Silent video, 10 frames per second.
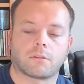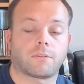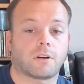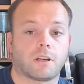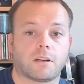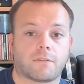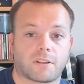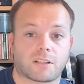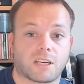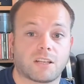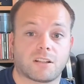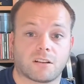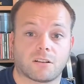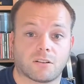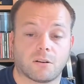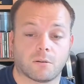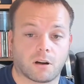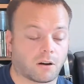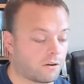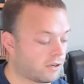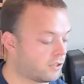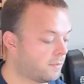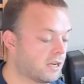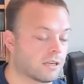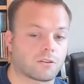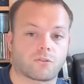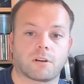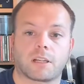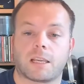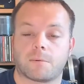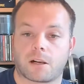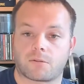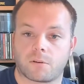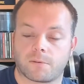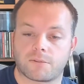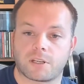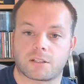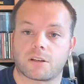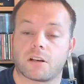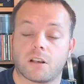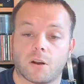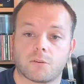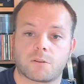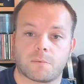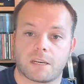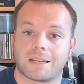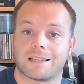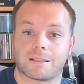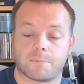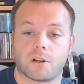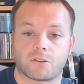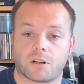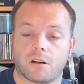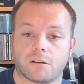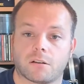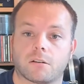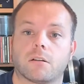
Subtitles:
Funnily enough, that's easier to do at a high speed. Trying to keep that group of 6 at a low speed is much harder.